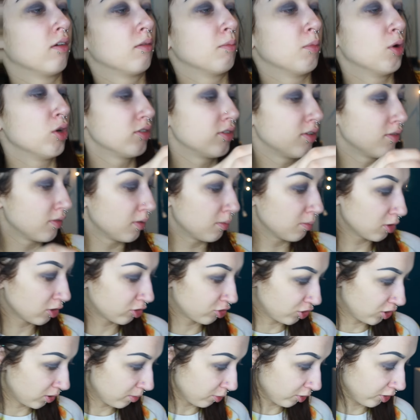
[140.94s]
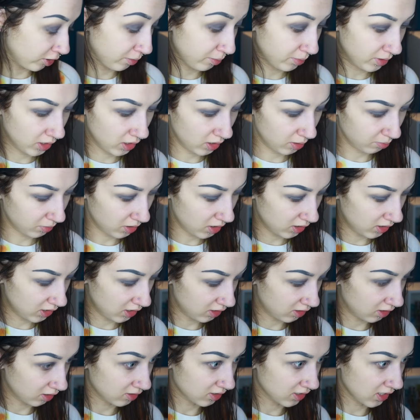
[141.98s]
Most of them look shimmery, but I'm gonna
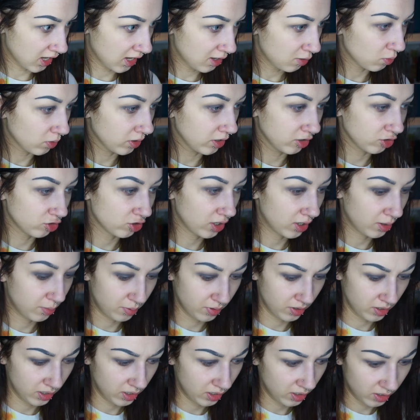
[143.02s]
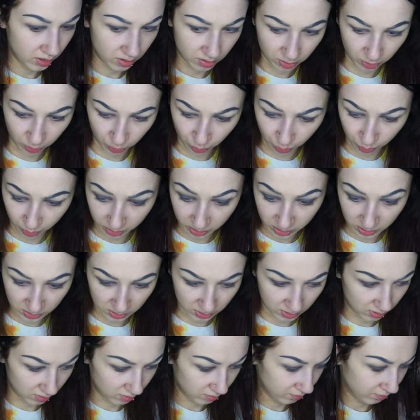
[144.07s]
take this light one and try to put it in the
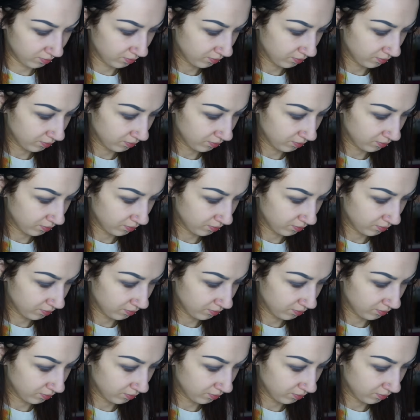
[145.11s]
crease.